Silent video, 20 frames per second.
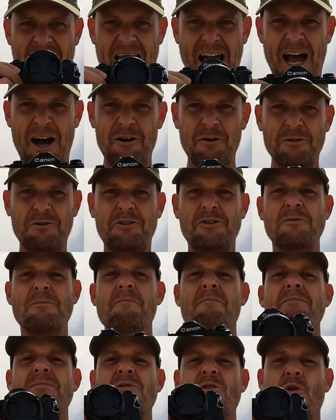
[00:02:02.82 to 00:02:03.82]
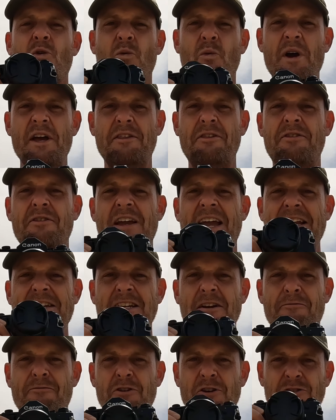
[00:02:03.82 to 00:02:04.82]
out with a
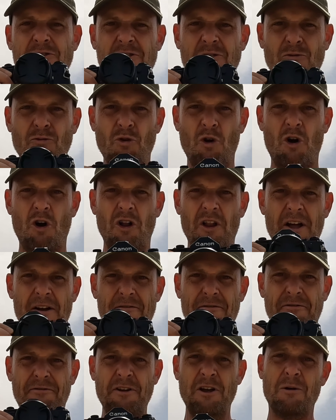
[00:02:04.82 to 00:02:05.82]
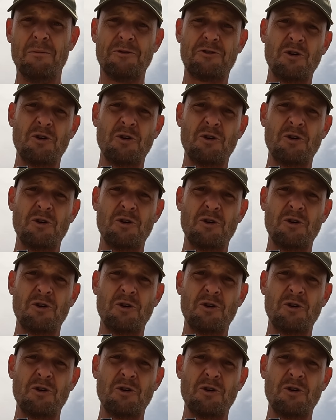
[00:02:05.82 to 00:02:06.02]
different roll of film.